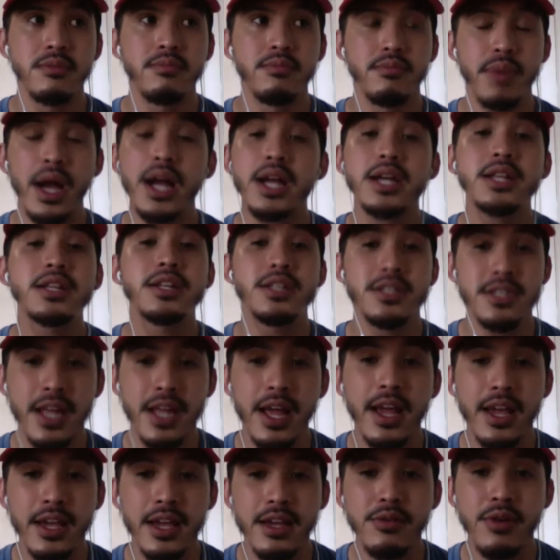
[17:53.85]
back in the
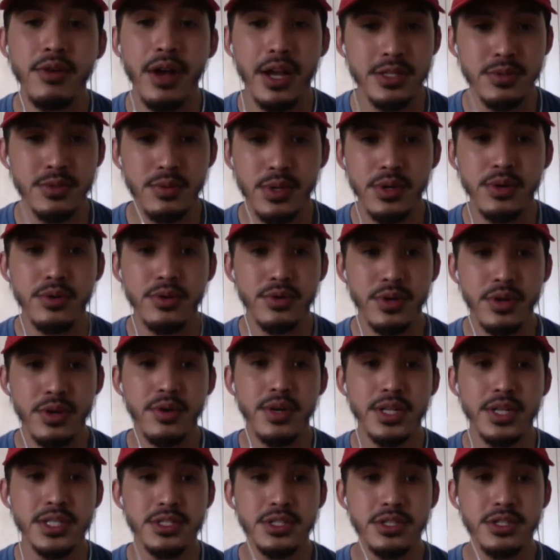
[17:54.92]
day, as we all know,
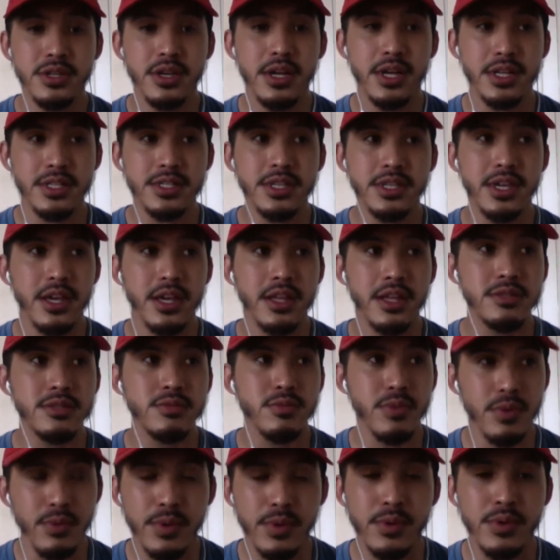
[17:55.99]
as kids,
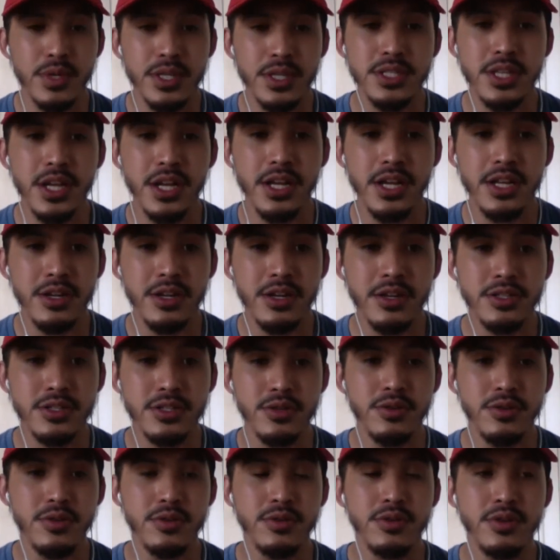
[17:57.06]
when we were in secondary
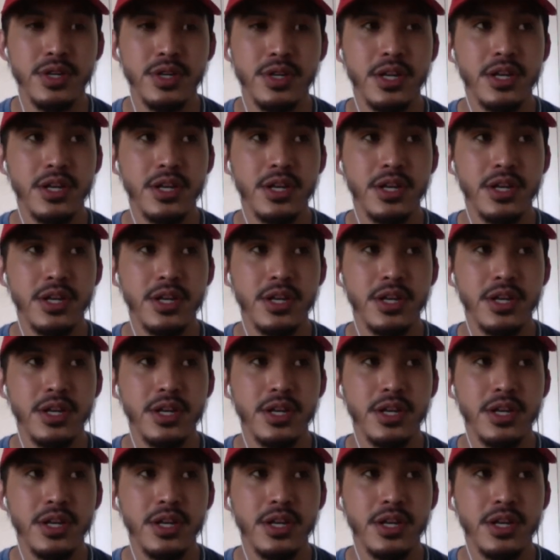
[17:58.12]
school,